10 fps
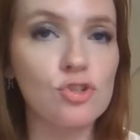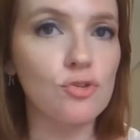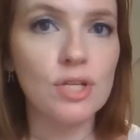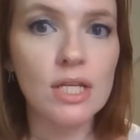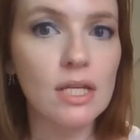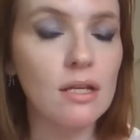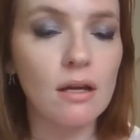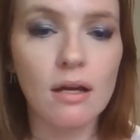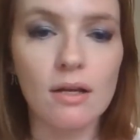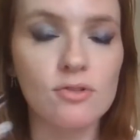jerky,
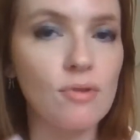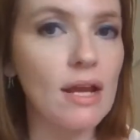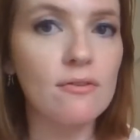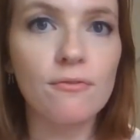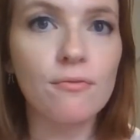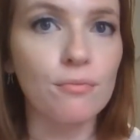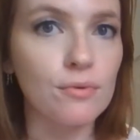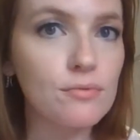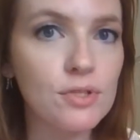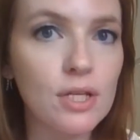dried
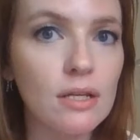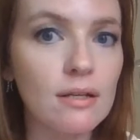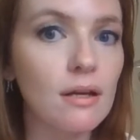fruit,